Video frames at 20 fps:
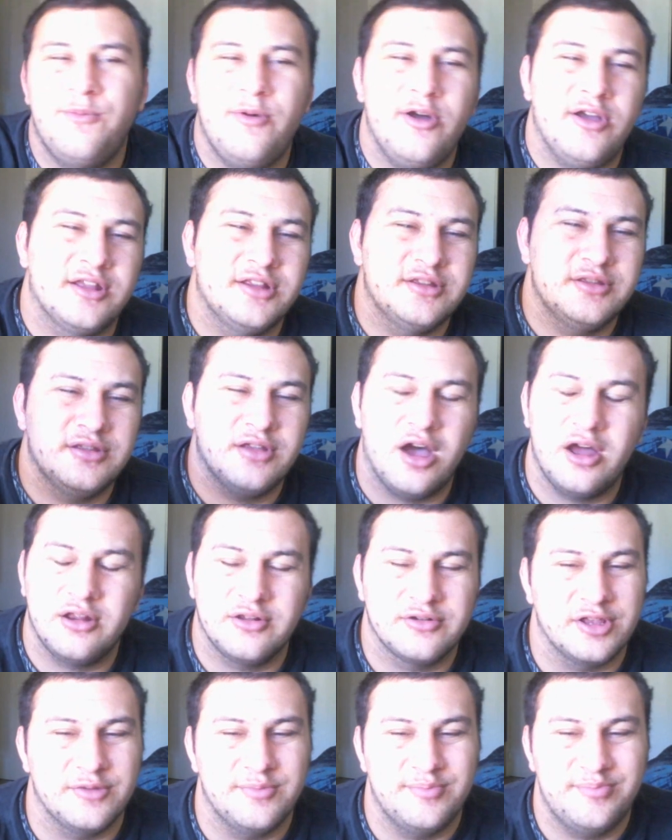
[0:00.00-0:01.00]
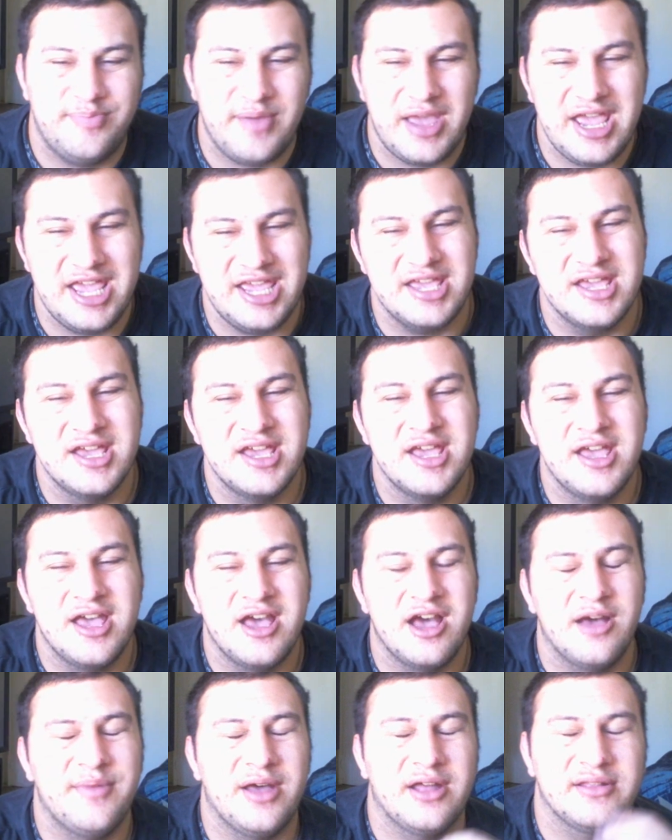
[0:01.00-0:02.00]
fucking other debate
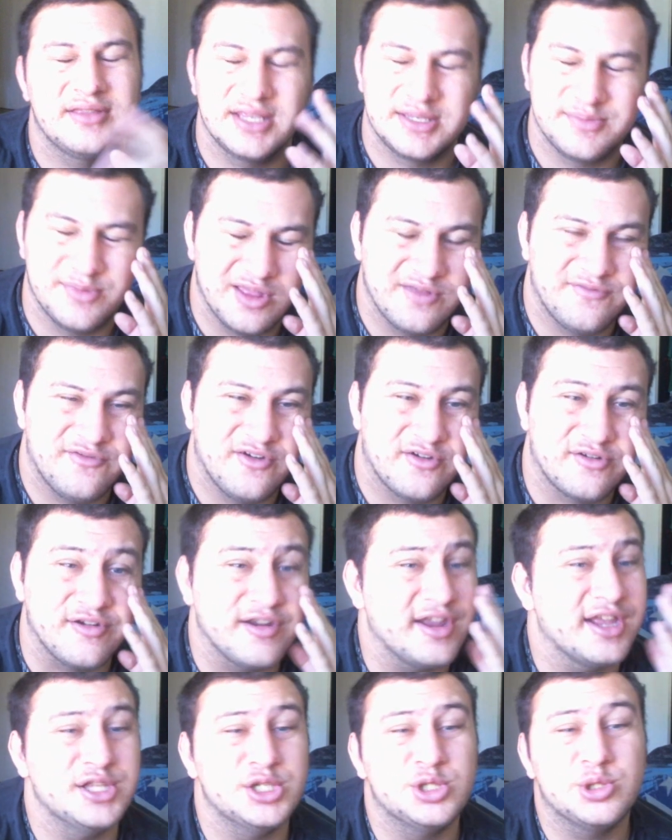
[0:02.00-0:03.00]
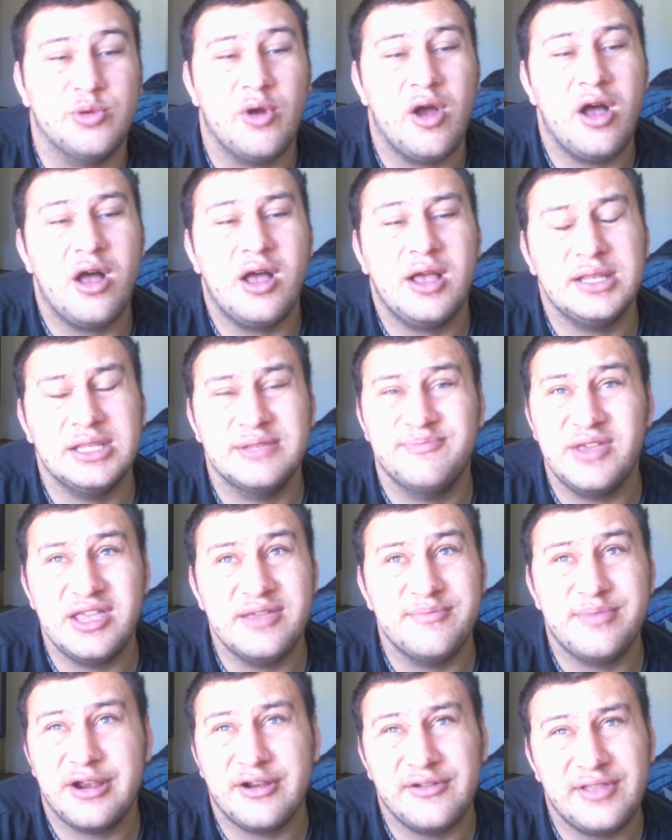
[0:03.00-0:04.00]
about this motherfucker. And Draws
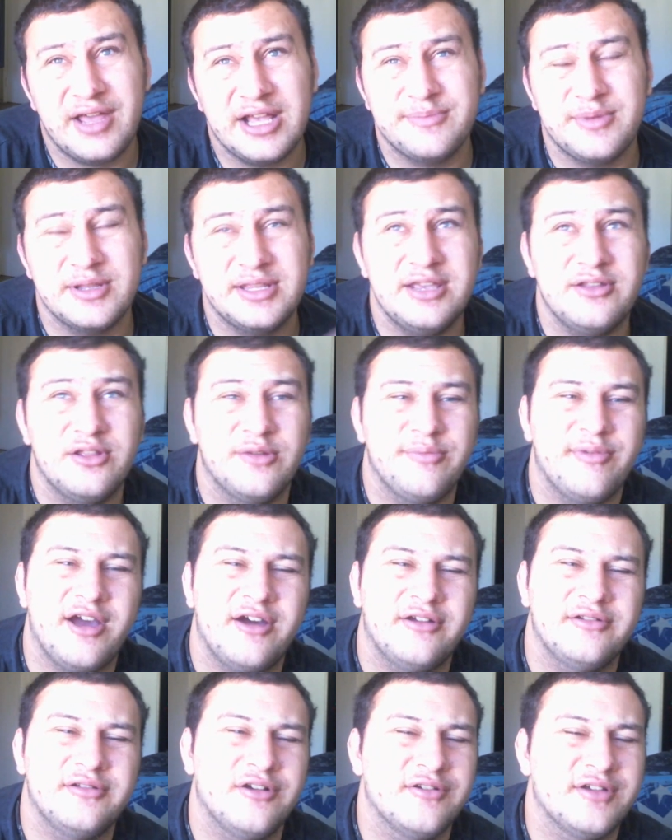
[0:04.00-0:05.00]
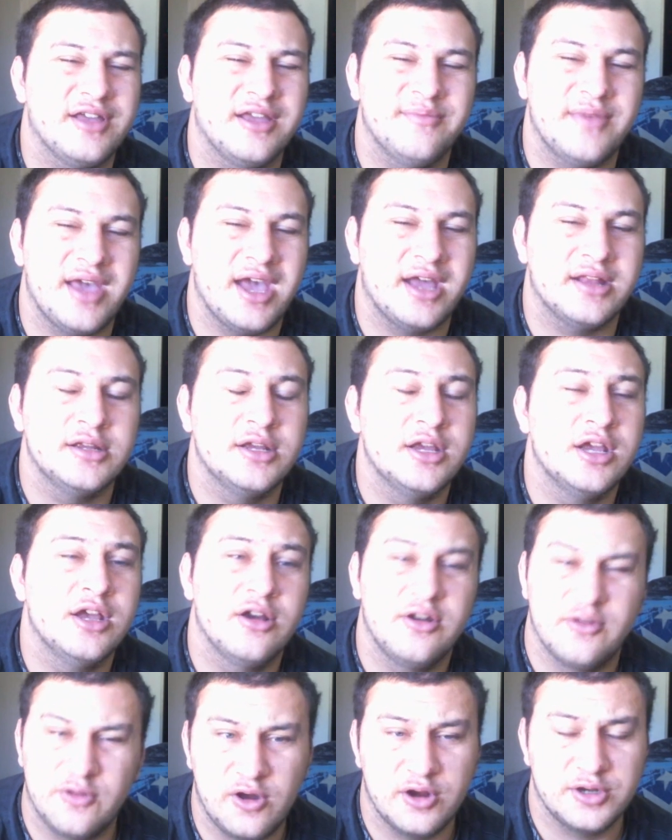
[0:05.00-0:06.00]
being paralyzed by D'Lo Brown, okay, man,
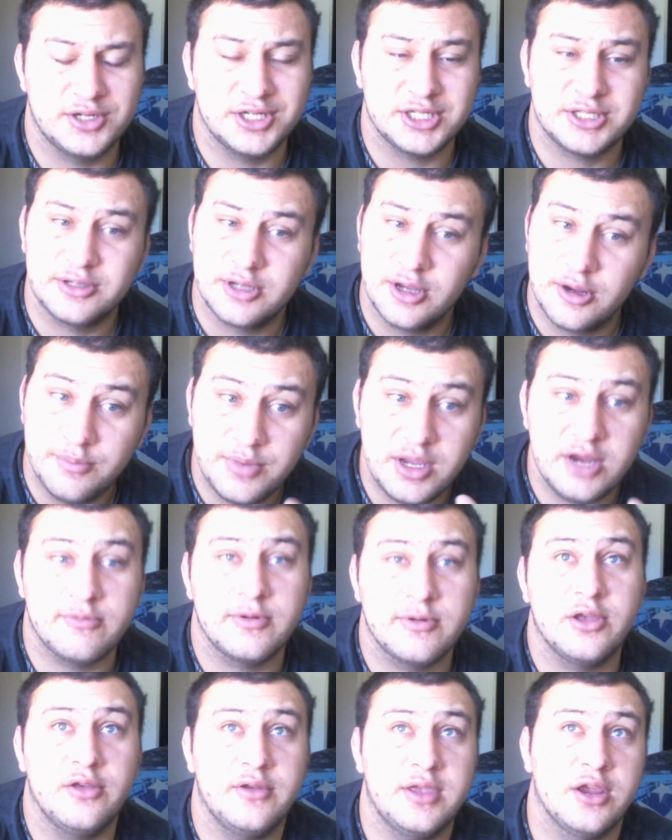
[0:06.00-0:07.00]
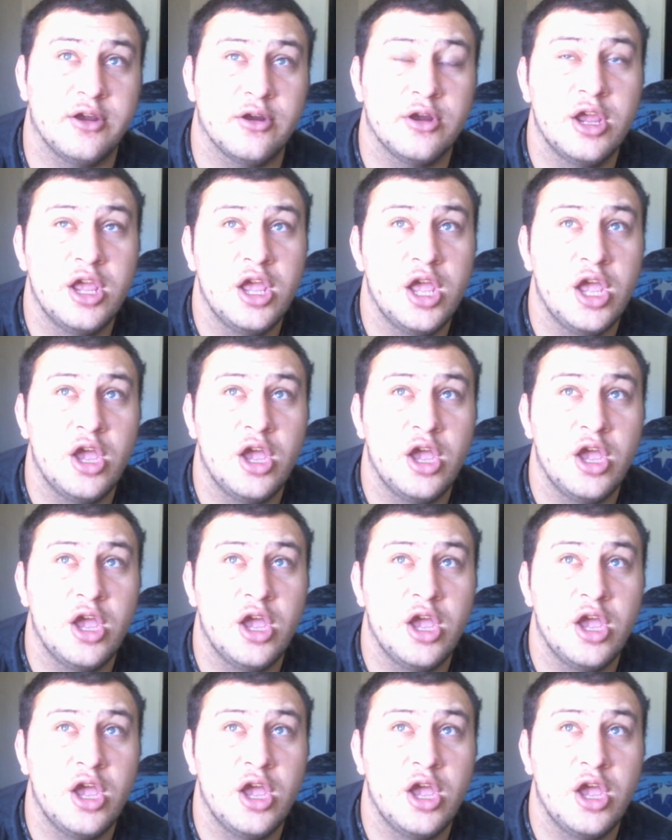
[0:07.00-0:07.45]
largest. Be real here.